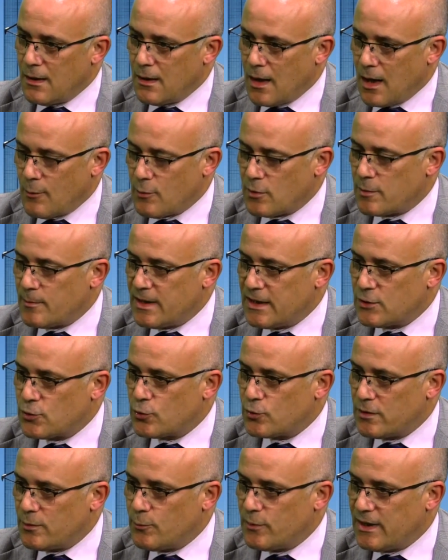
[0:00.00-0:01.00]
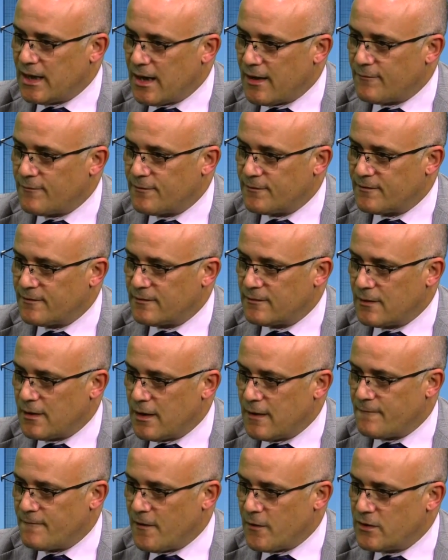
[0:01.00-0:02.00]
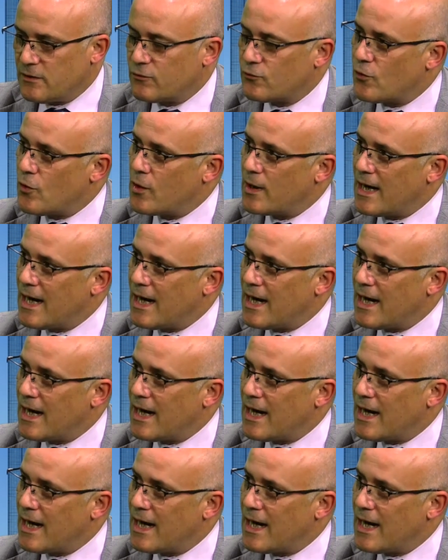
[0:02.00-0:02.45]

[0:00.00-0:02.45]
I want to make sure that we have a very strong